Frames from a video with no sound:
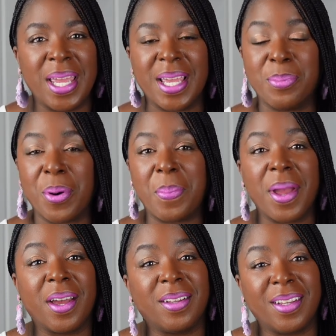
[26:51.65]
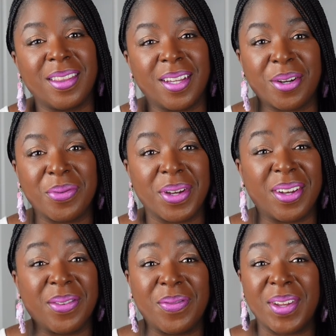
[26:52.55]
and propel in their
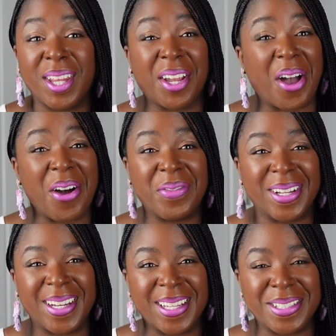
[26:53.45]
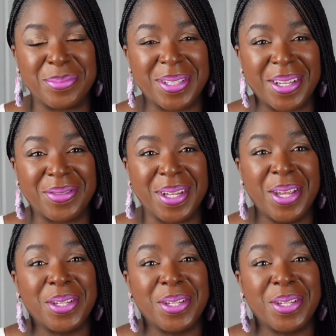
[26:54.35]
career, feeling confident as themselves.